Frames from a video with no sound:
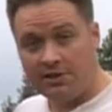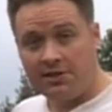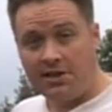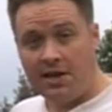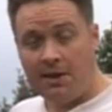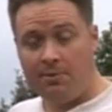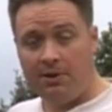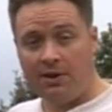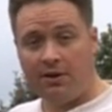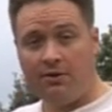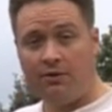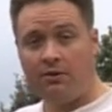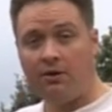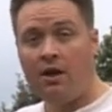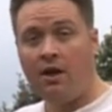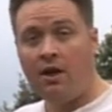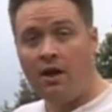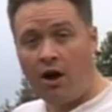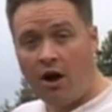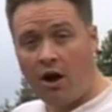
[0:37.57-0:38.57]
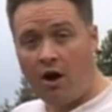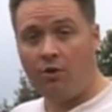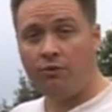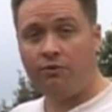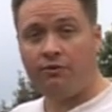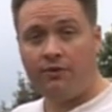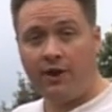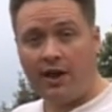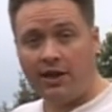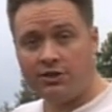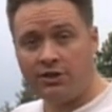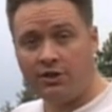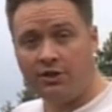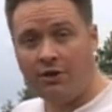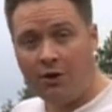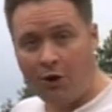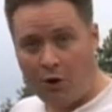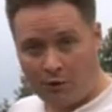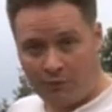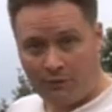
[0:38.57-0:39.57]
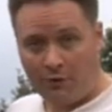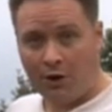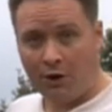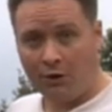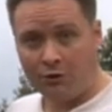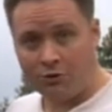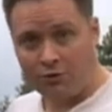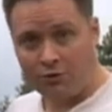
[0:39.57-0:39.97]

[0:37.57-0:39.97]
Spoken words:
typical old-fashioned off-road